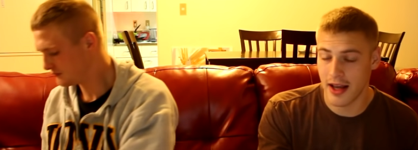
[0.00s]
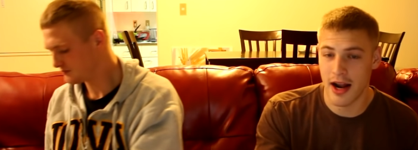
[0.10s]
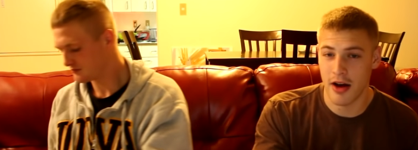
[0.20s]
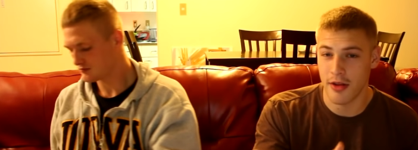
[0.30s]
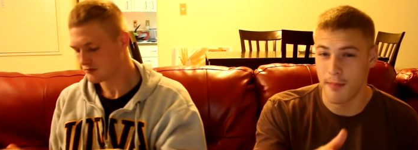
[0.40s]
Speaker 1: and
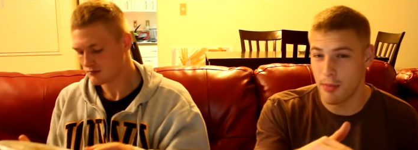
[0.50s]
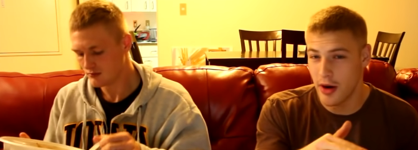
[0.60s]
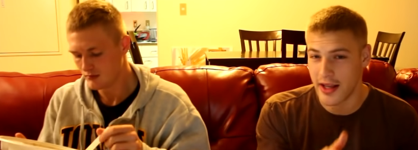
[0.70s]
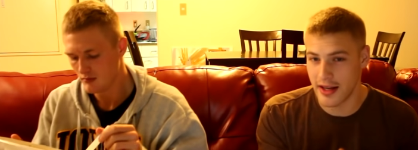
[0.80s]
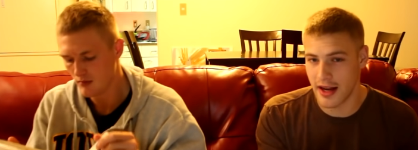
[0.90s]
how to
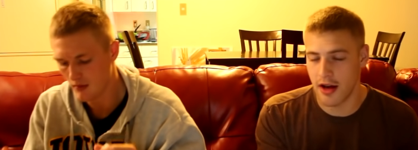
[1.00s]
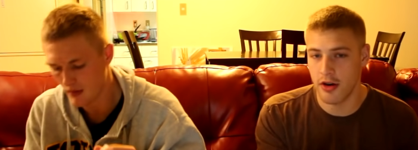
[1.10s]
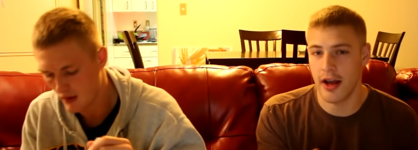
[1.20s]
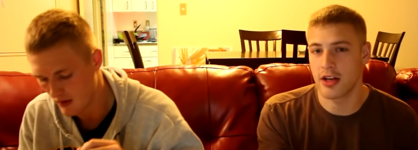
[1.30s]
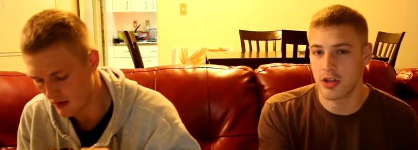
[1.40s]
break it
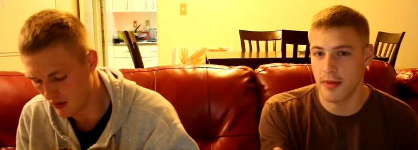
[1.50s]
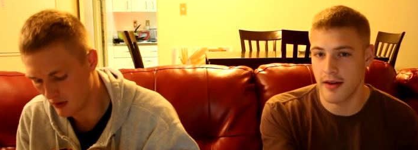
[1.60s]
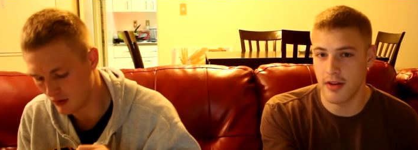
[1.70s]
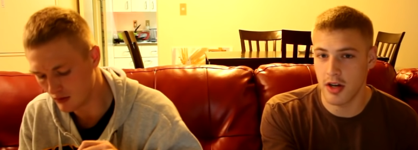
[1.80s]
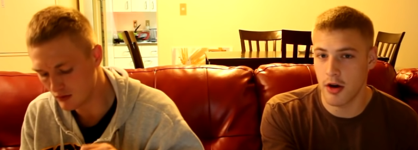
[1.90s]
down, I actually
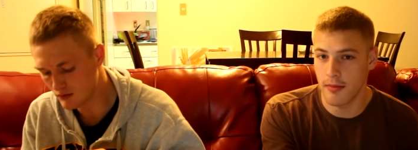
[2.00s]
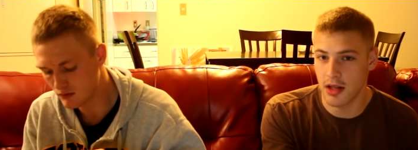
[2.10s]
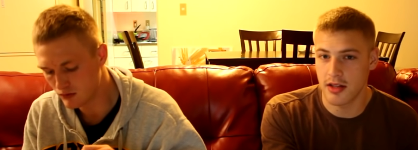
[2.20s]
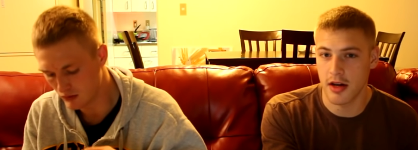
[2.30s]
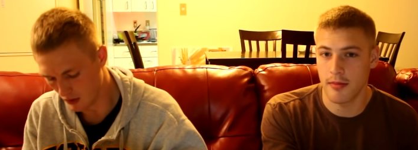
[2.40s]
made a video on
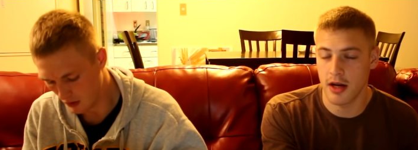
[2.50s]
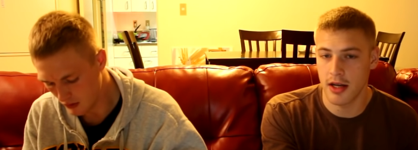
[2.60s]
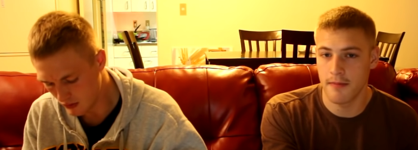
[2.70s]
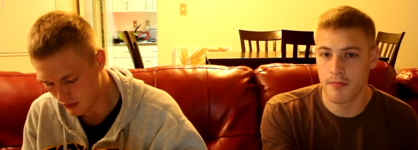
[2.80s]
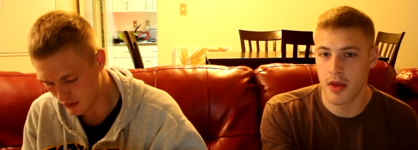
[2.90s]
military
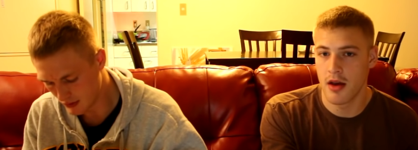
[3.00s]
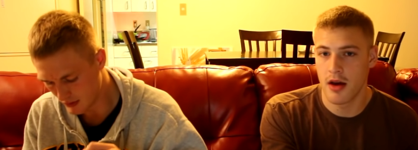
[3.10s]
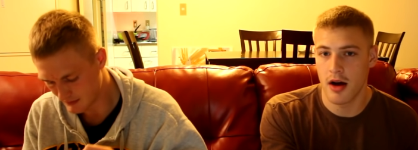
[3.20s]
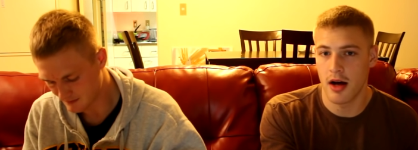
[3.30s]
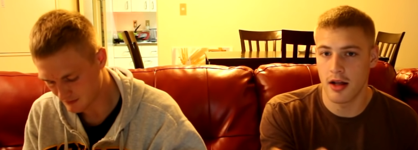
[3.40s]
money.
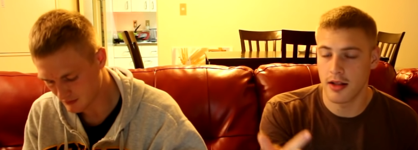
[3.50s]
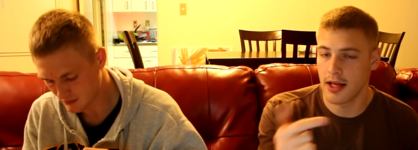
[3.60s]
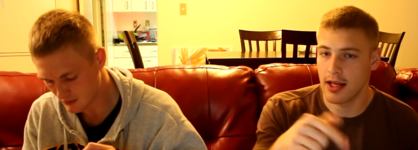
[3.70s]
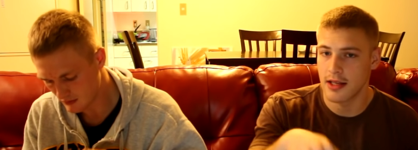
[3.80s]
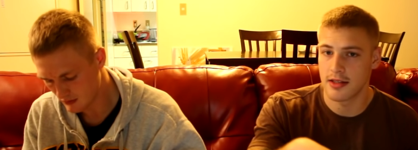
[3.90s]
Uh,
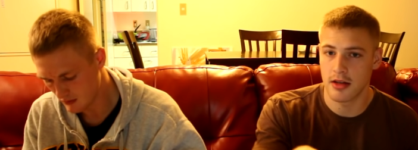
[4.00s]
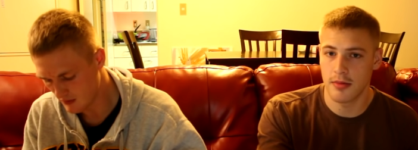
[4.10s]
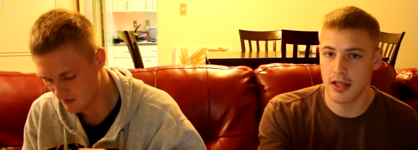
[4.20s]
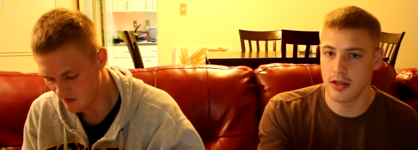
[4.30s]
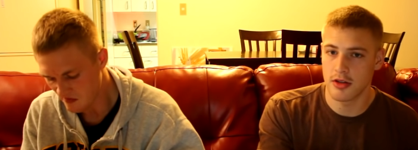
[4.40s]
link is going
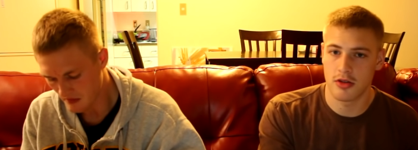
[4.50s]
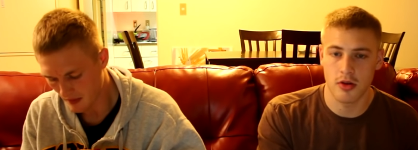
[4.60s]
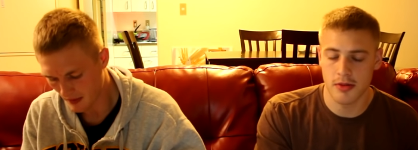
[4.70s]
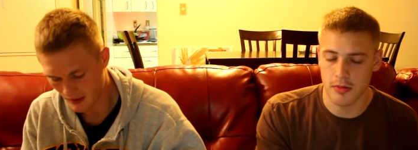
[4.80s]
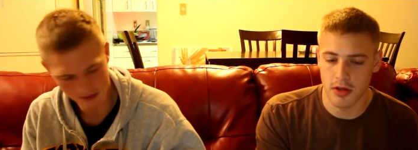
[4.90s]
to be in the
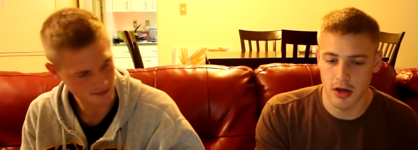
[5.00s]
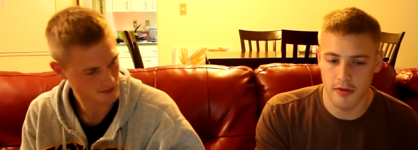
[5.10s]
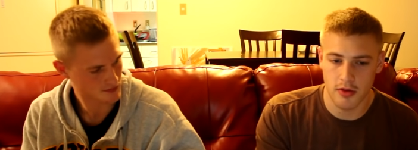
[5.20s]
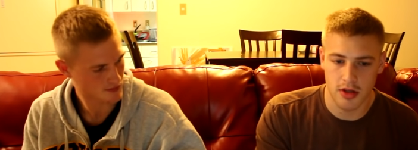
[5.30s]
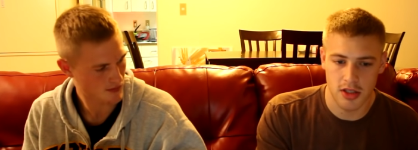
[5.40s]
description
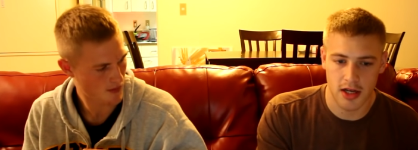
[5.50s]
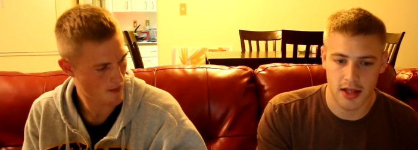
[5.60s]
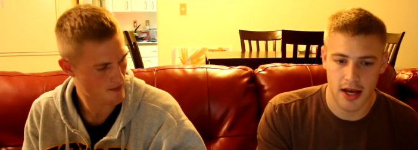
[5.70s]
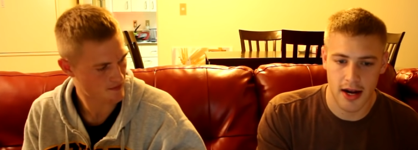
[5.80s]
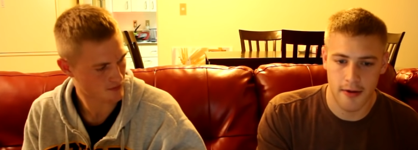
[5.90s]
below if you want to check
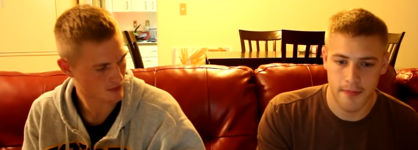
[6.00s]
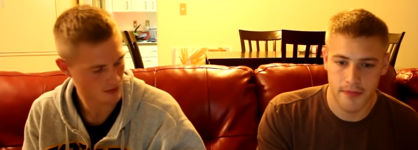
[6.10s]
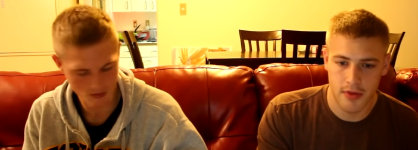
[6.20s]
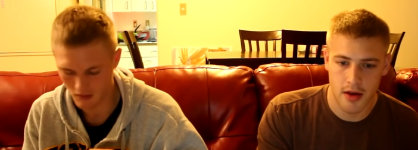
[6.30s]
that out.